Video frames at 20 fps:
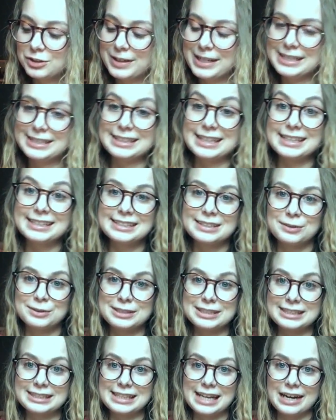26,
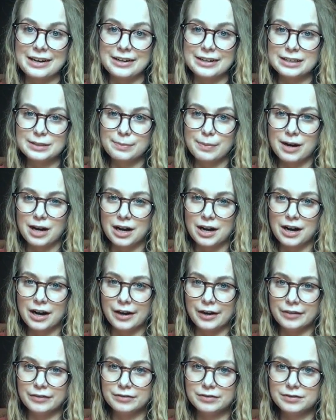what's the scariest
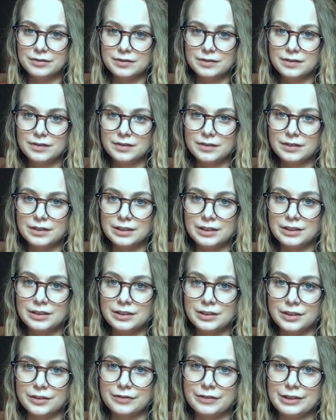part of
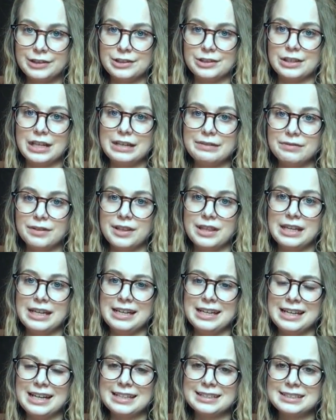your future life
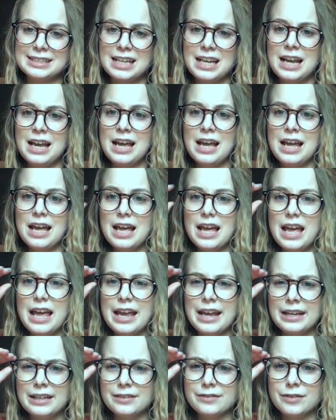with EDS?
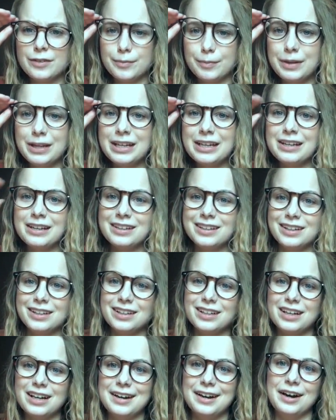And for
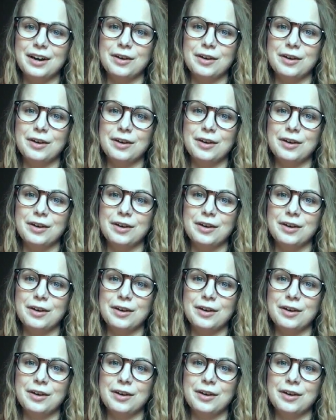me,